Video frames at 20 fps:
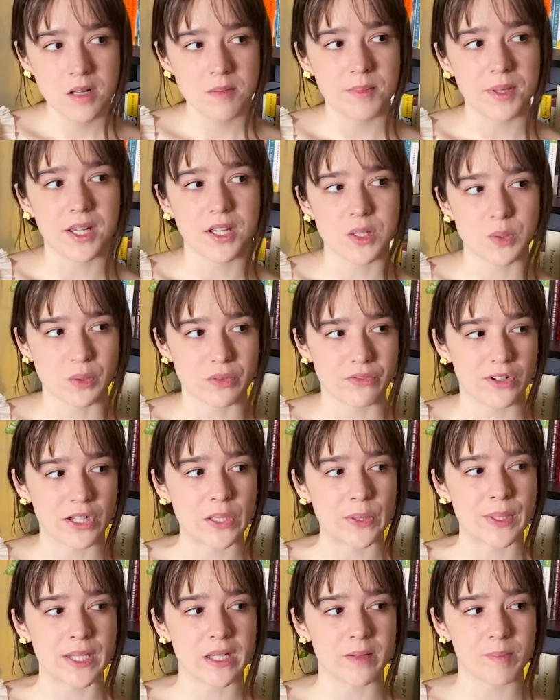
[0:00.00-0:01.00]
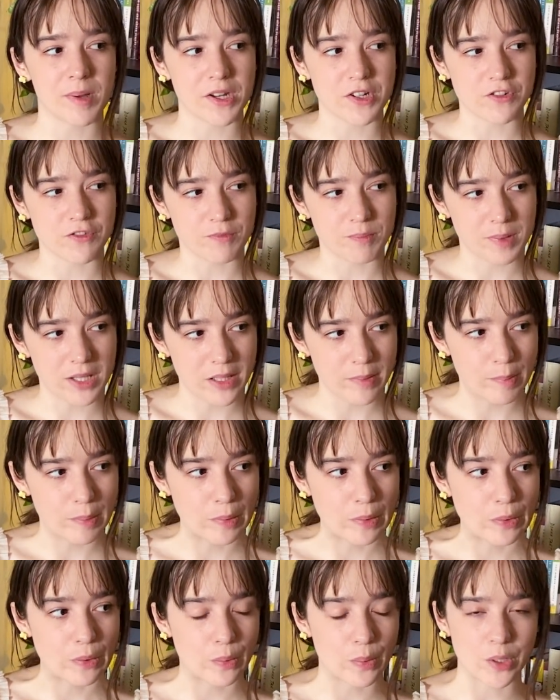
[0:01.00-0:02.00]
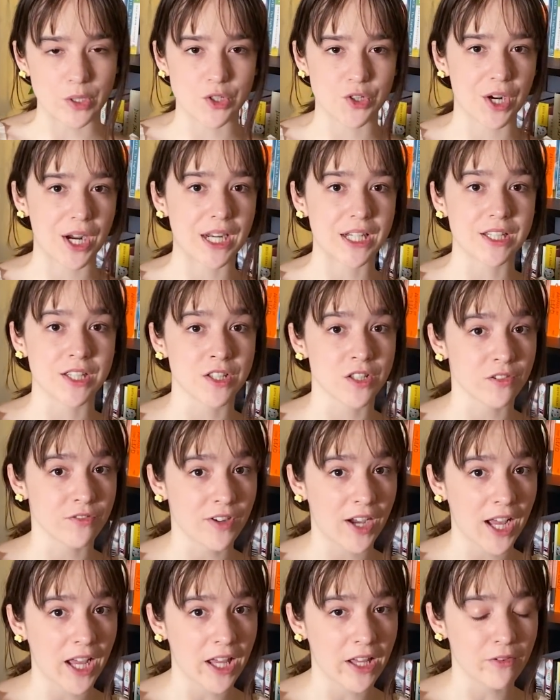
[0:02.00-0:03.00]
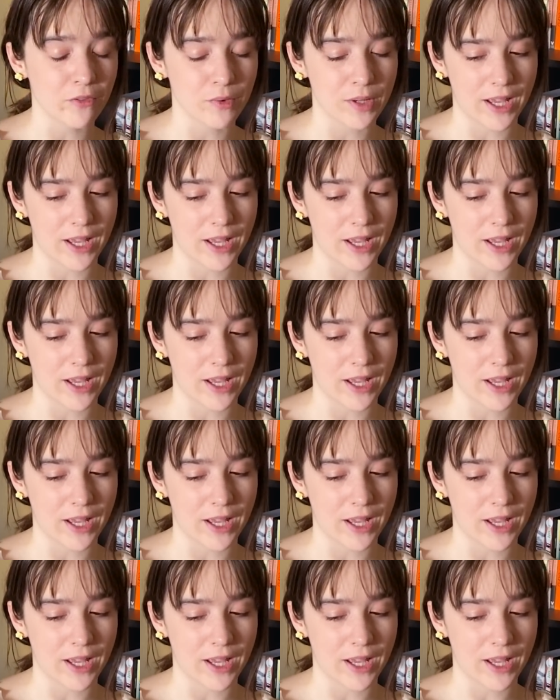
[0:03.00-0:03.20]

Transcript: because we're following a bunch of people who are trying to survive.